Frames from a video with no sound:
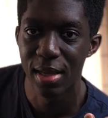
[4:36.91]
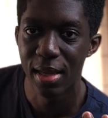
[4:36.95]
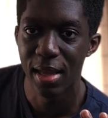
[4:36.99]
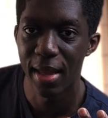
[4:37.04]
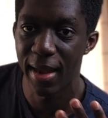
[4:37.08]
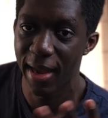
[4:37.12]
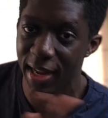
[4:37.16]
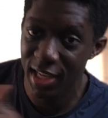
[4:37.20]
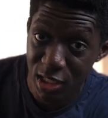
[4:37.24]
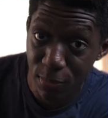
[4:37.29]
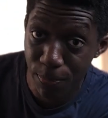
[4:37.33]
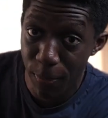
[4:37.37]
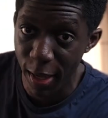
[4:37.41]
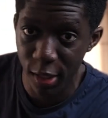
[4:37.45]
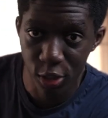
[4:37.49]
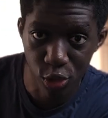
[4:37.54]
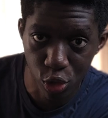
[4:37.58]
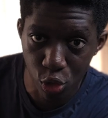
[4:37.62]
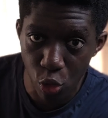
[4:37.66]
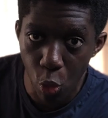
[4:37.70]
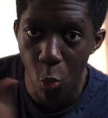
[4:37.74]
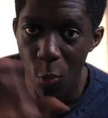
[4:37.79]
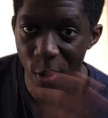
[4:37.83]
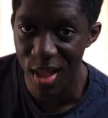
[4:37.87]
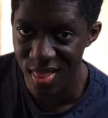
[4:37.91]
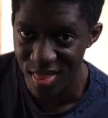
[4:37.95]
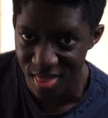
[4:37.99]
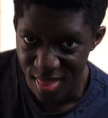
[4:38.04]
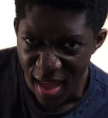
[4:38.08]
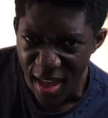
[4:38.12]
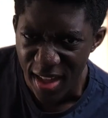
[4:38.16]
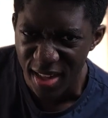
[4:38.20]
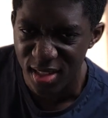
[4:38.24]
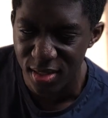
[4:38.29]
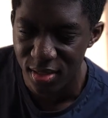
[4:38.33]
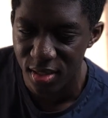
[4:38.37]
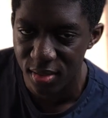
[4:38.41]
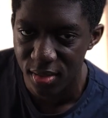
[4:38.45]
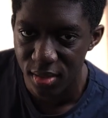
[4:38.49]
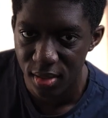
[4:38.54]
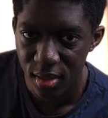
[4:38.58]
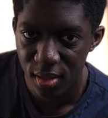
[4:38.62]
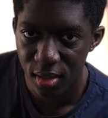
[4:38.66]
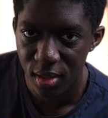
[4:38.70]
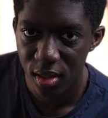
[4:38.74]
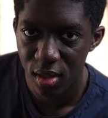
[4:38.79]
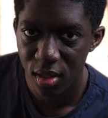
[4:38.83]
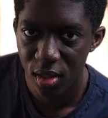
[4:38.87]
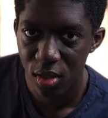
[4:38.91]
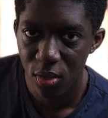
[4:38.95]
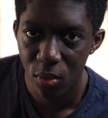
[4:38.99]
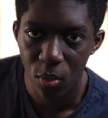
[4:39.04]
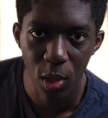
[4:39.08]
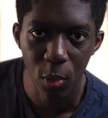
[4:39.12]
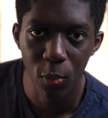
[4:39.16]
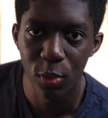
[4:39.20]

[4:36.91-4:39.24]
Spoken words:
and expect to win that, right?